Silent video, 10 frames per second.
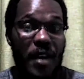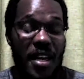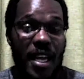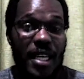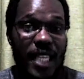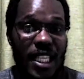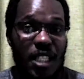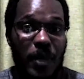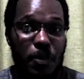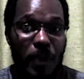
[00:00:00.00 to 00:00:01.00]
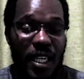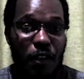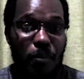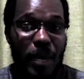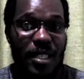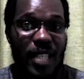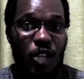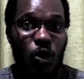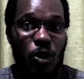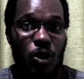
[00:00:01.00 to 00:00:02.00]
So that was a very intense
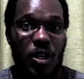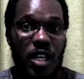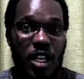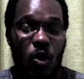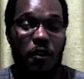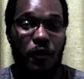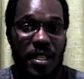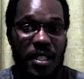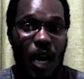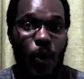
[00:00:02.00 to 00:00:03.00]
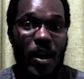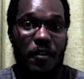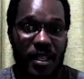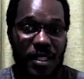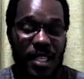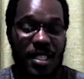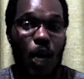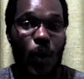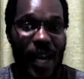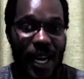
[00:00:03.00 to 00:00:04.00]
perspective, but that also did convince
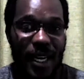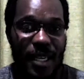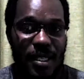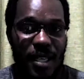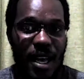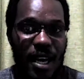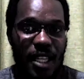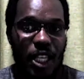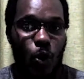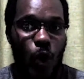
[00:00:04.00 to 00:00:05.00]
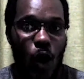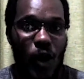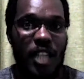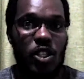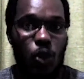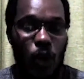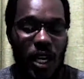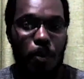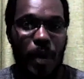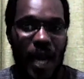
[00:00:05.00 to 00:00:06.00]
our investors and our lenders that
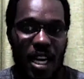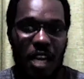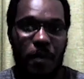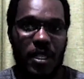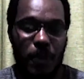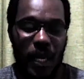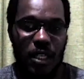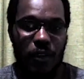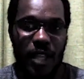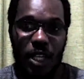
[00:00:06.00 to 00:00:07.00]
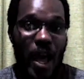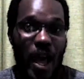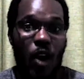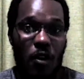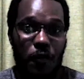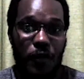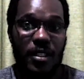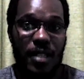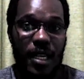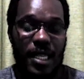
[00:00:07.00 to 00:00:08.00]
we were on a solid planning perspective. And
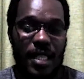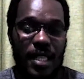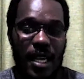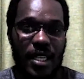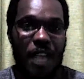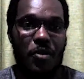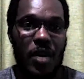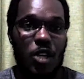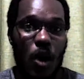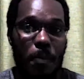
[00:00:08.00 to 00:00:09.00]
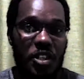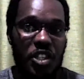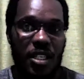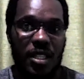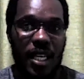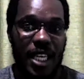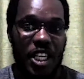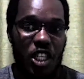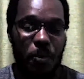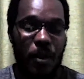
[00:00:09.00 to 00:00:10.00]
that's why I convincingly say that I really do
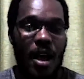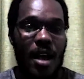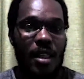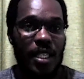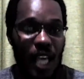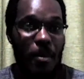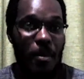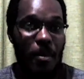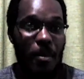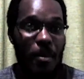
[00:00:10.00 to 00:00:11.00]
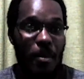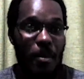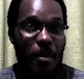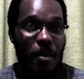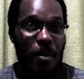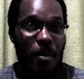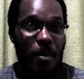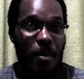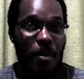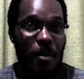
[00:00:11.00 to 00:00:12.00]
appreciate the leadership that came out
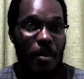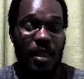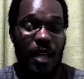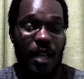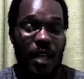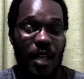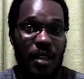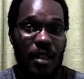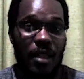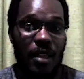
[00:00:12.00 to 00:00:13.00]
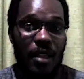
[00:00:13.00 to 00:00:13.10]
of the executive and the